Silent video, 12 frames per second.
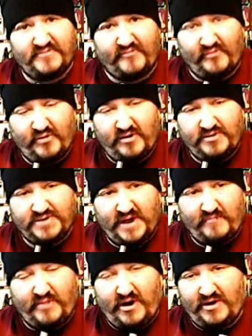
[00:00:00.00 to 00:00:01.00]
for words. I
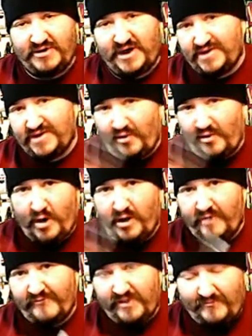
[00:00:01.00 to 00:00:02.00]
apologize. I know I'm
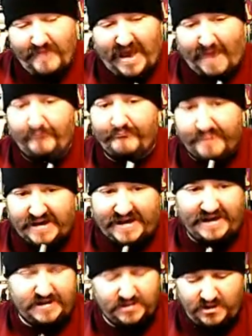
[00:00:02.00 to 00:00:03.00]
all over the map, but